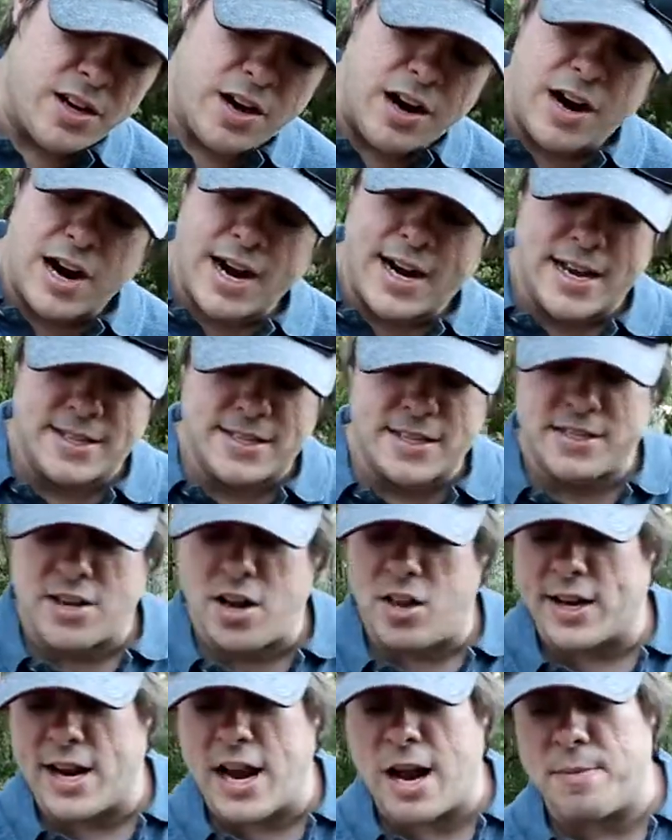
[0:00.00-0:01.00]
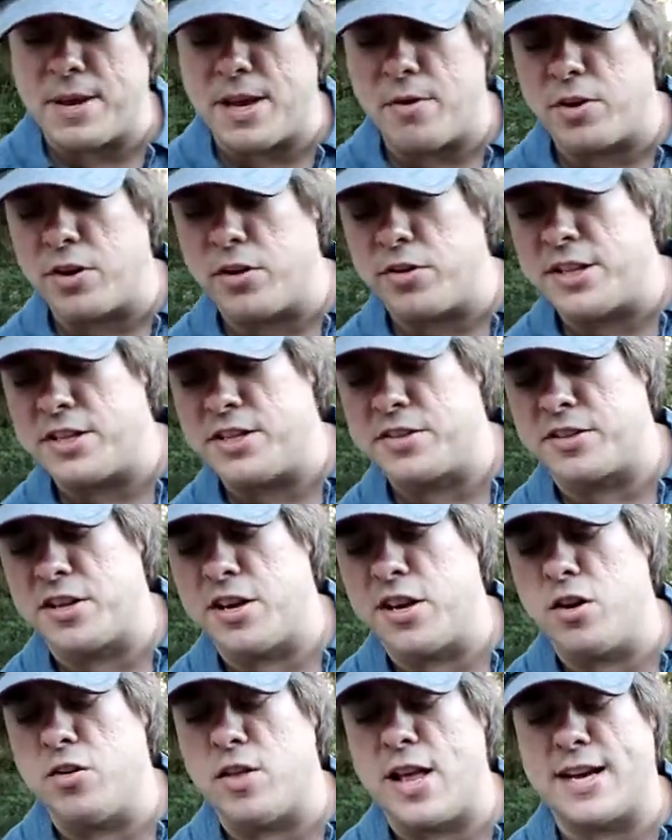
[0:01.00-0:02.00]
all right, guys, that's all I got, man. We're going to let this go.